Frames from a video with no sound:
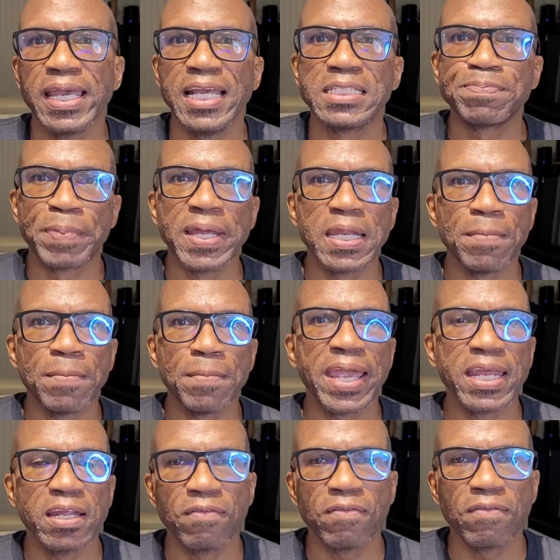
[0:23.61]
It's been in
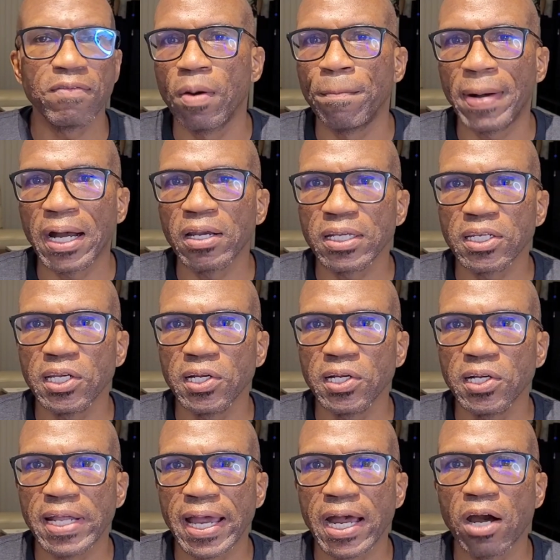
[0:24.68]
beta for about a
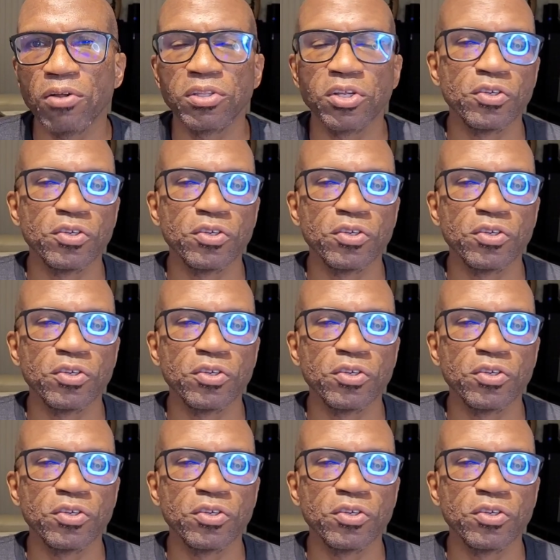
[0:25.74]
year now.